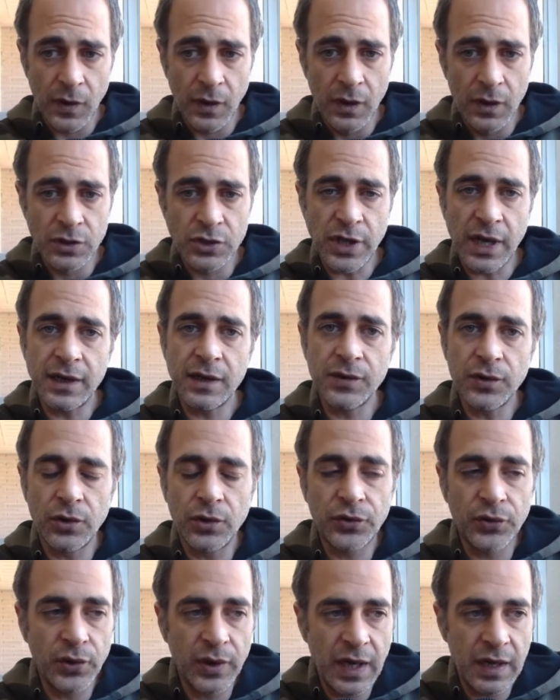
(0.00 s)
China is
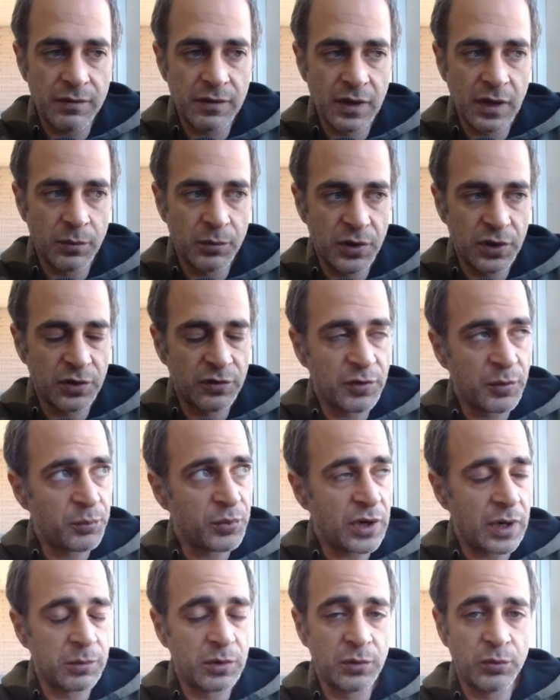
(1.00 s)
also having a bit of a
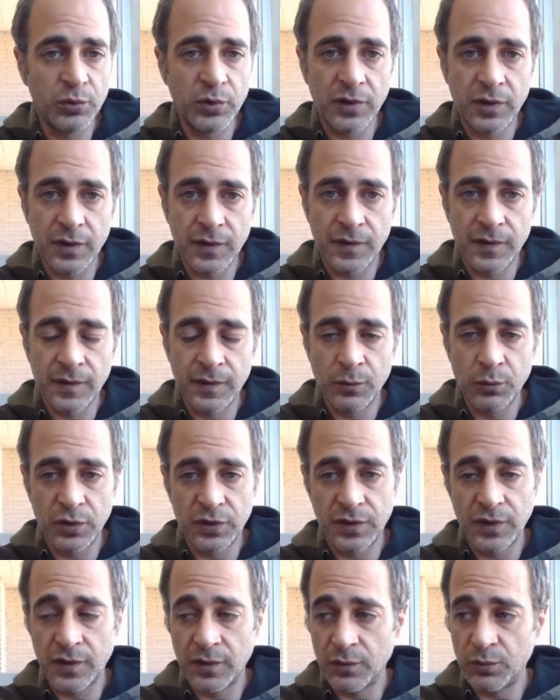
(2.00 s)
problem with this
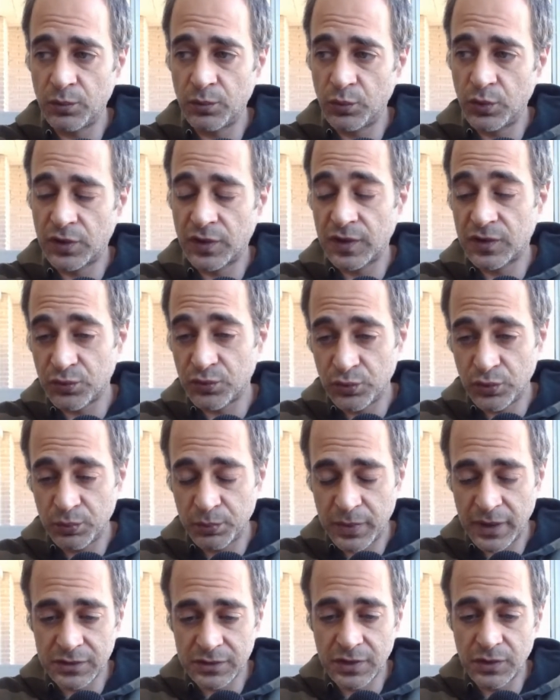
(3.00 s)

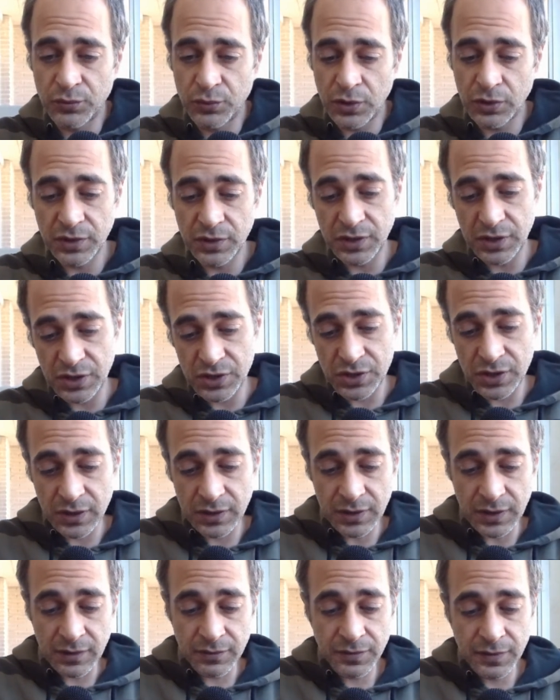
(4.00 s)
Belt and Road
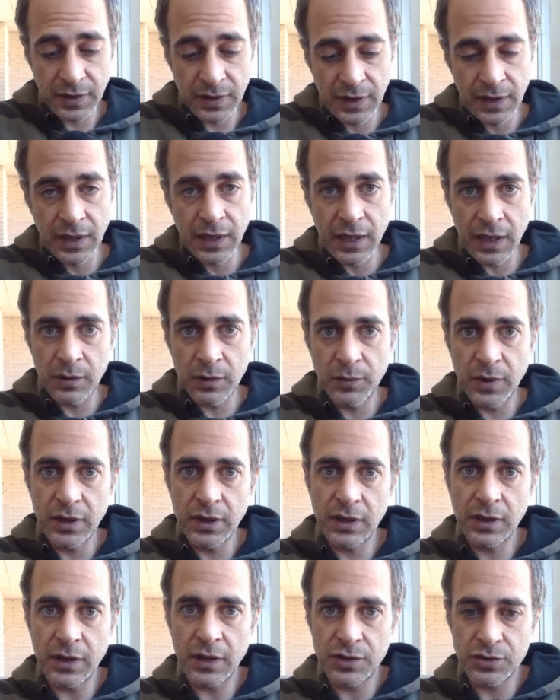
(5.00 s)
Initiative, and many
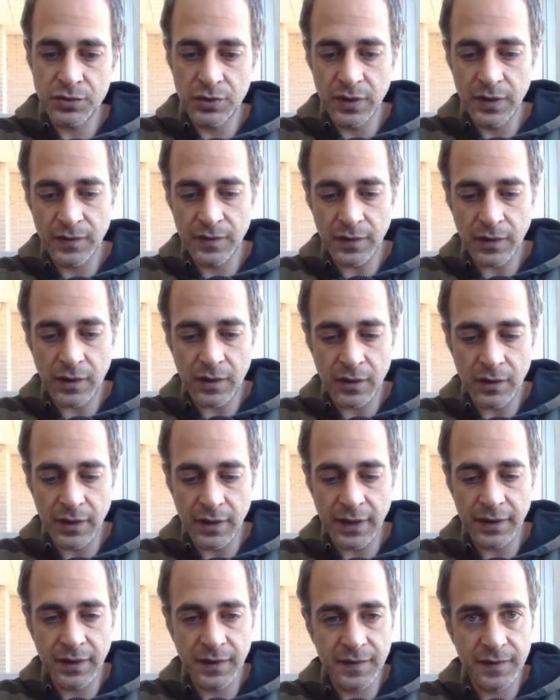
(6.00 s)
countries are
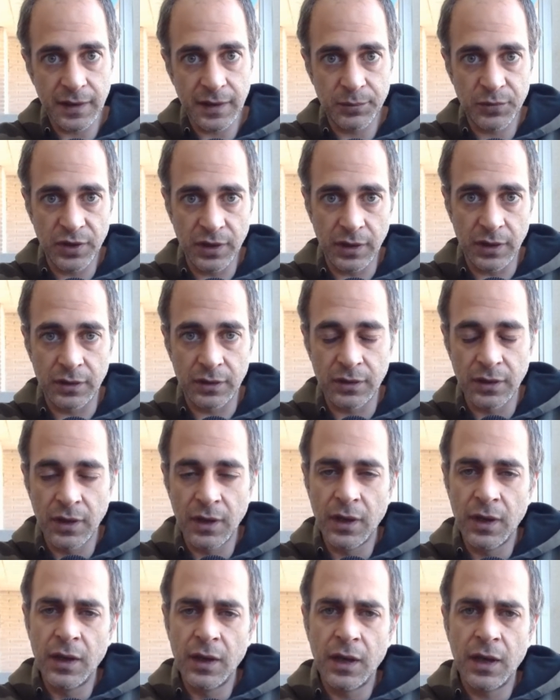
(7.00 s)
not accepting it.
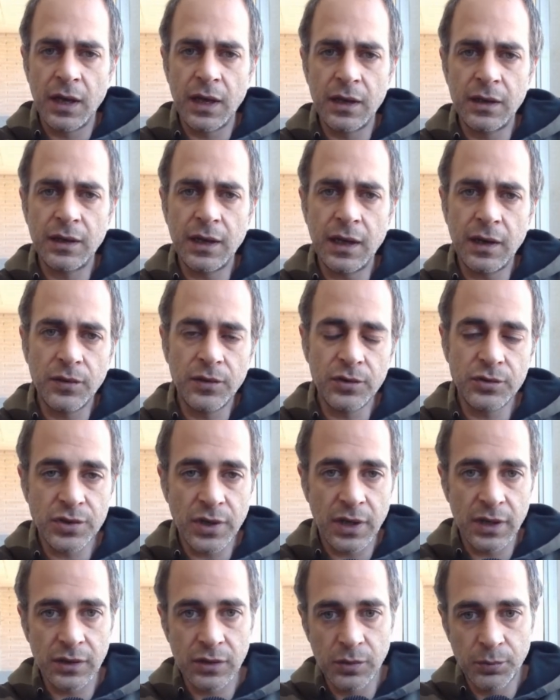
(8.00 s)
And now they're
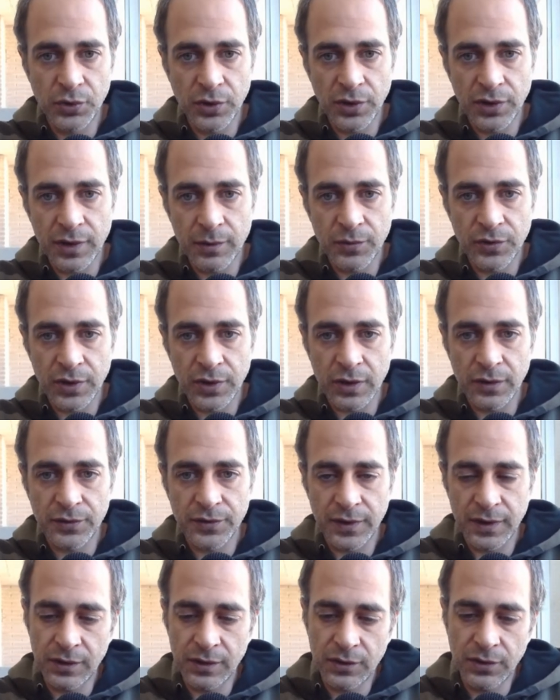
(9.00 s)
trying to put themselves
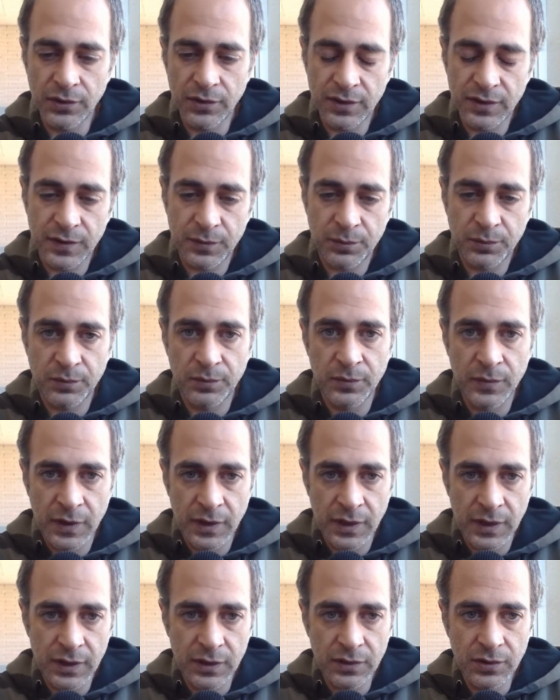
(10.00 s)
into
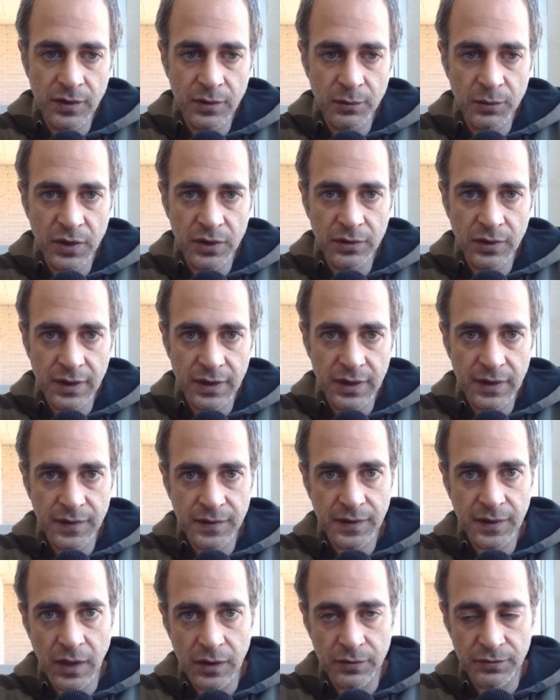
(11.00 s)
the Middle
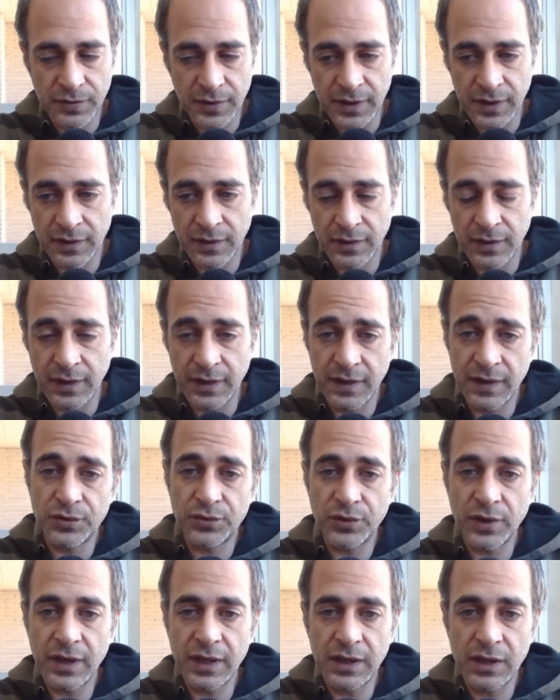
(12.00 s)
East conflict, the
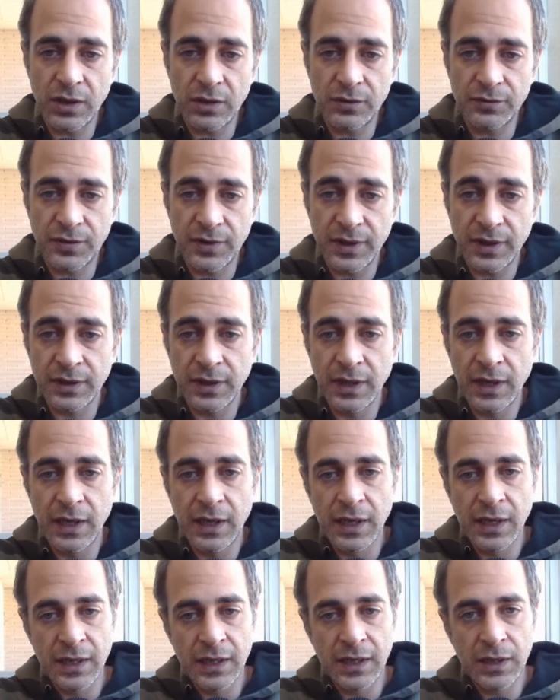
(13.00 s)
Israeli conflict,
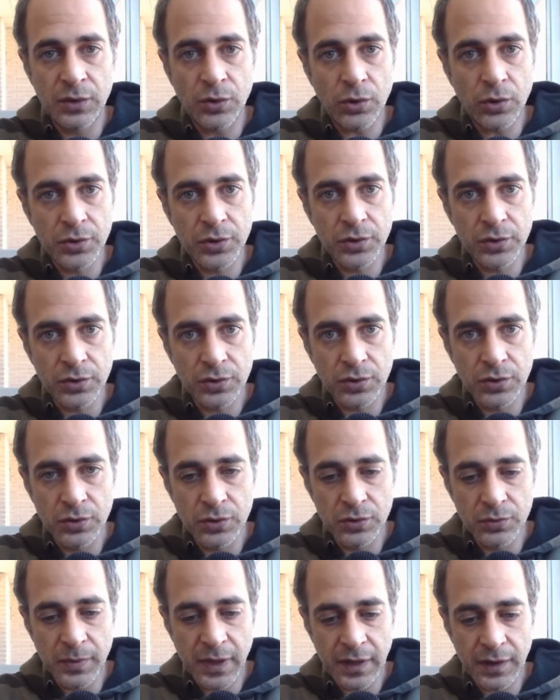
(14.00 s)
in order
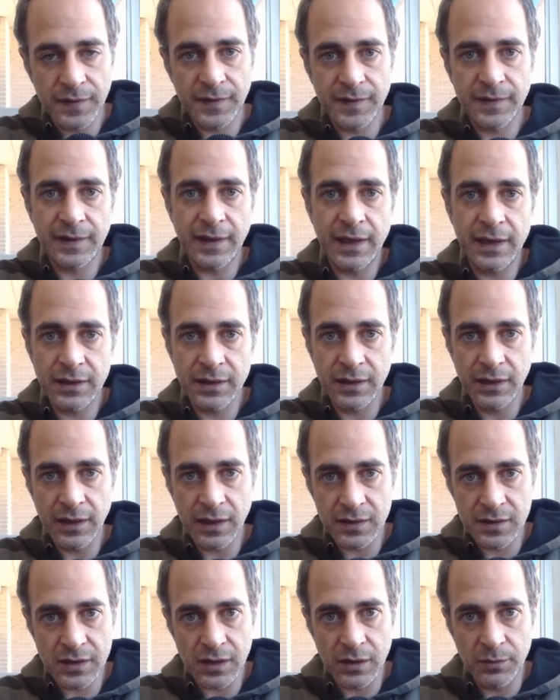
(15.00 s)
to make a stand
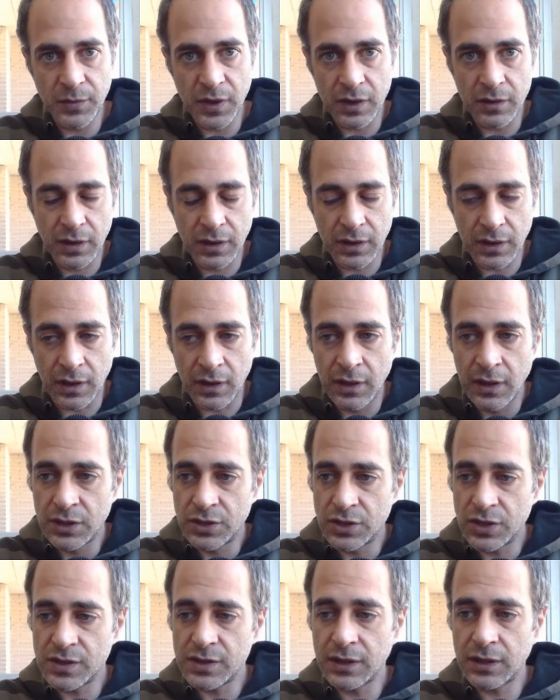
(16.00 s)
against America,
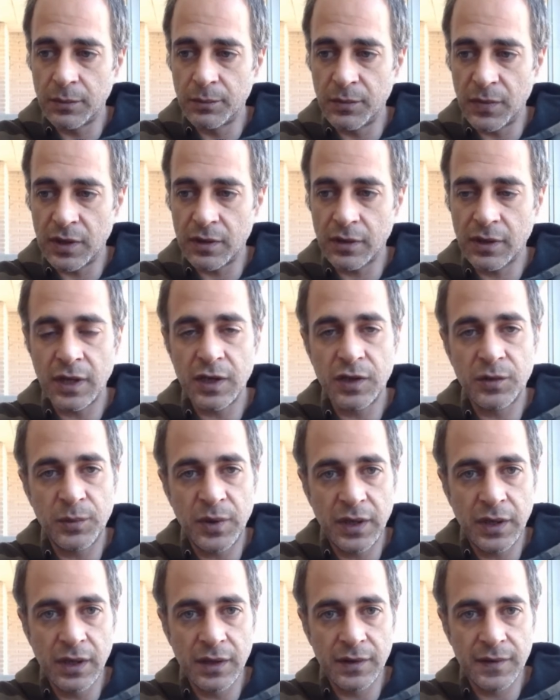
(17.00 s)
just like America is
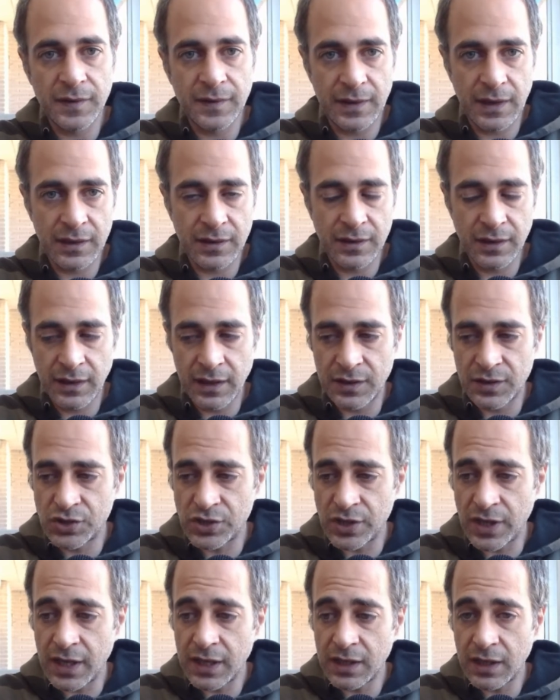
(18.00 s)
making a stand against
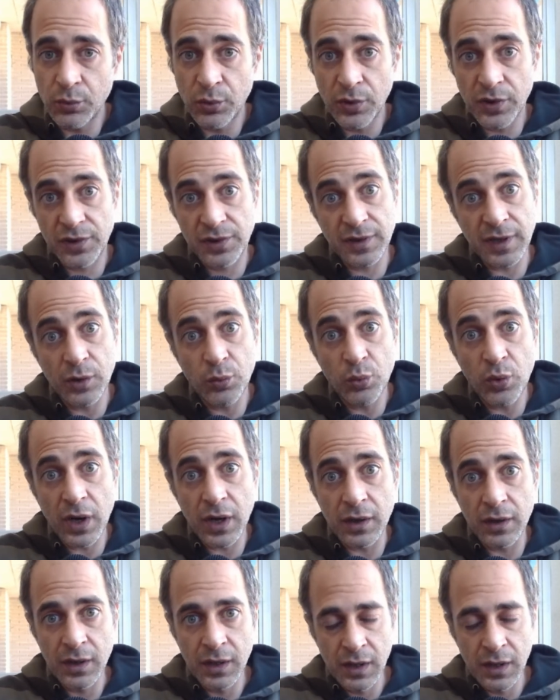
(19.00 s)
China with
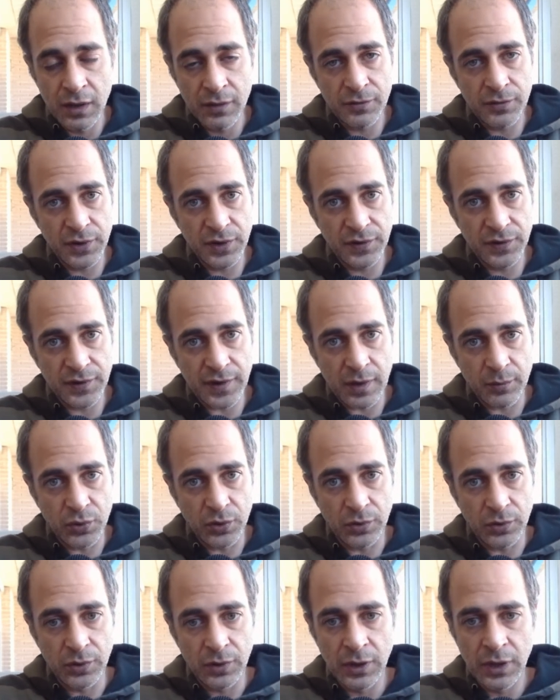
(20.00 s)
Taiwan, for
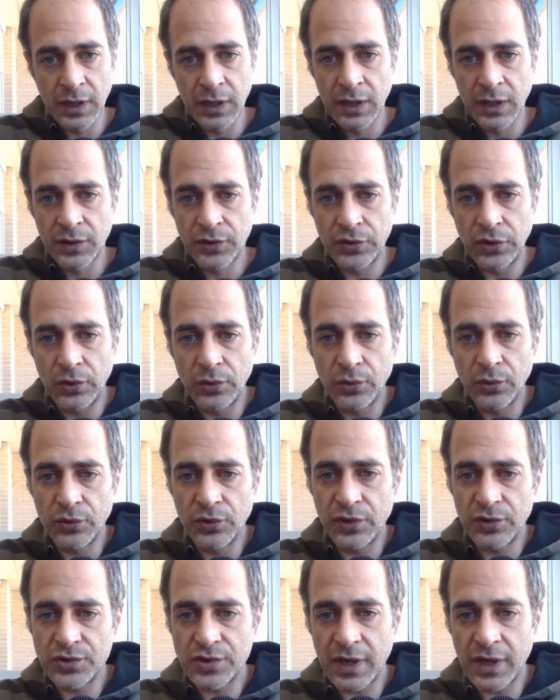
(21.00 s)
example. So
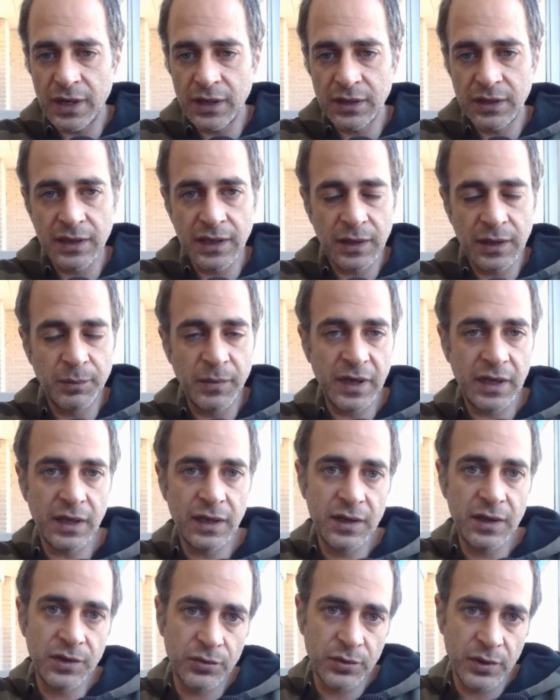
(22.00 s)
they're trying to make
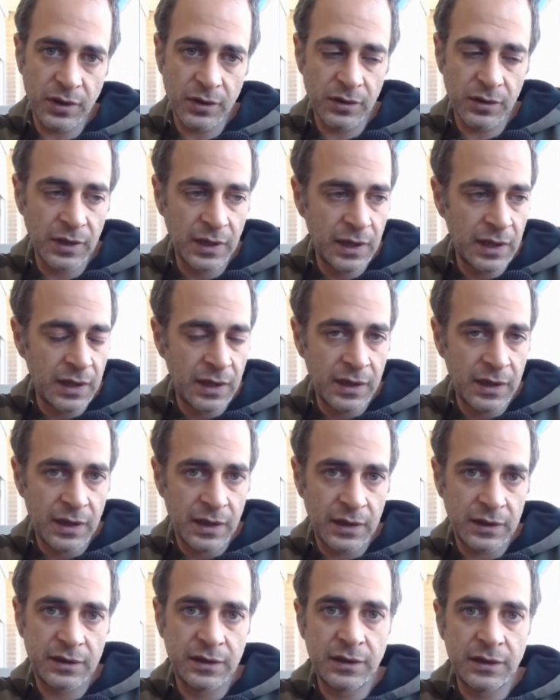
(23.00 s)
Israel
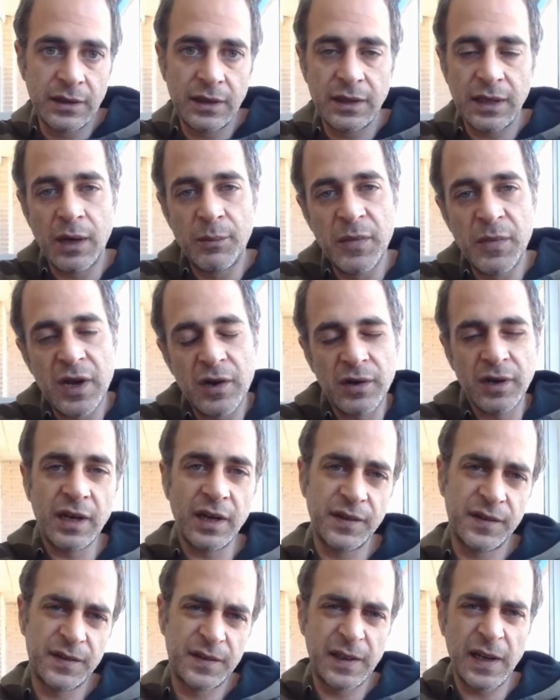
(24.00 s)

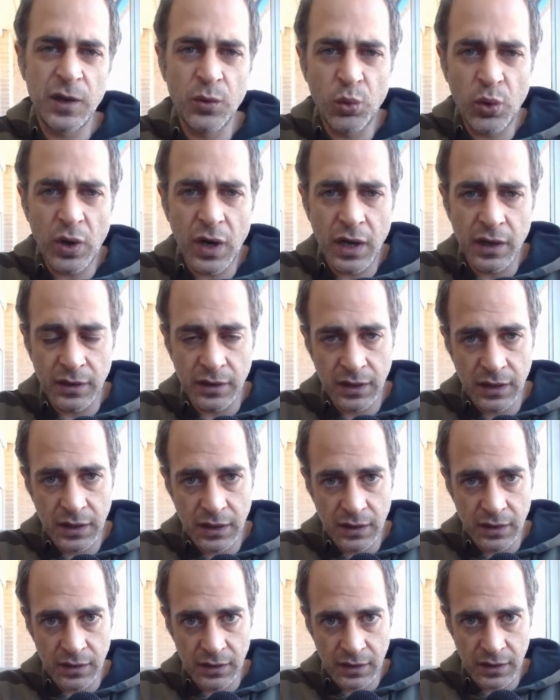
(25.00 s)
America's Taiwan
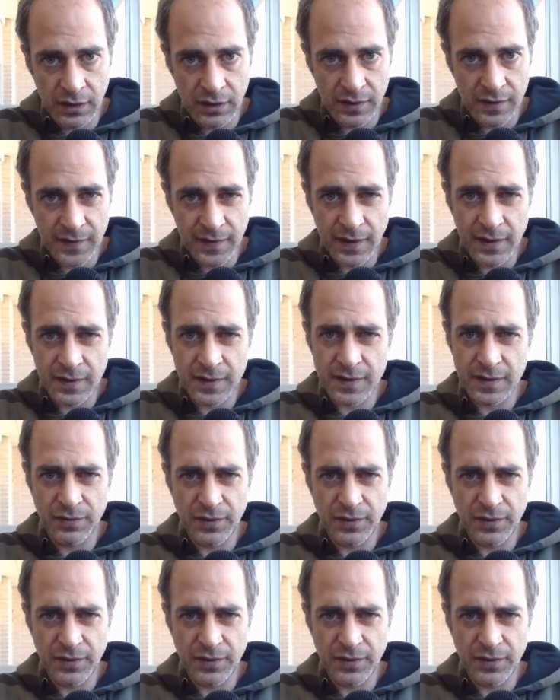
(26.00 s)
in a sense, if